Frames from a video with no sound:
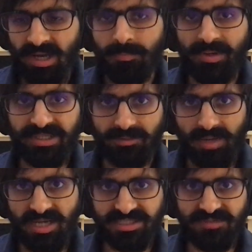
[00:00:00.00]
up until
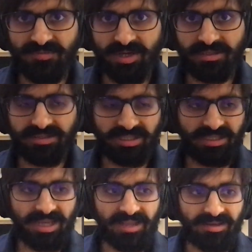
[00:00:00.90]

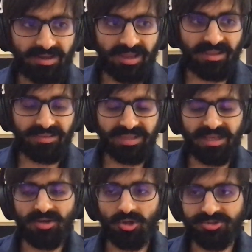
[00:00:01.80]
Mahashivratri, and
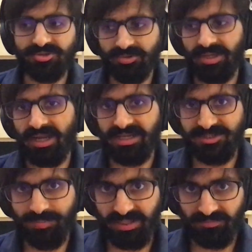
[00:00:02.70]
then also, yeah,
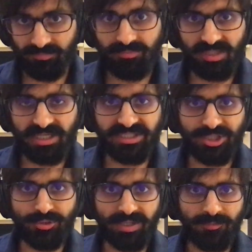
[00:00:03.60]
he's been
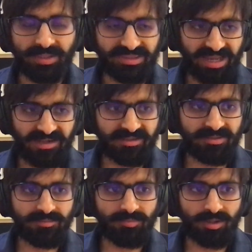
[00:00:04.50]
continuing with that.
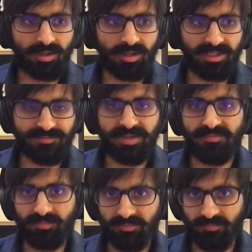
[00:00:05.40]
He's
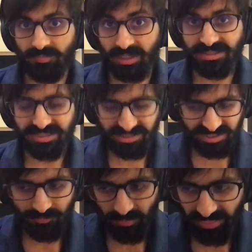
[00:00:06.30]
been
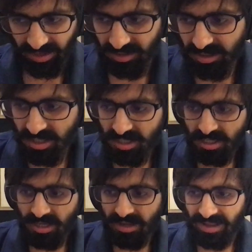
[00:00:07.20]
consistent with that.
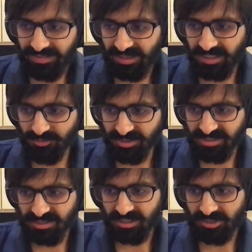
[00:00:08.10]
And then he
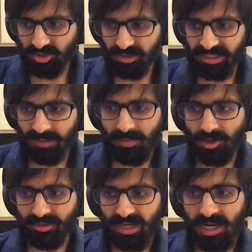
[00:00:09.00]
was talking
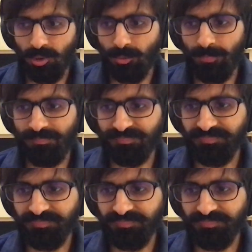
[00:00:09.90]
about how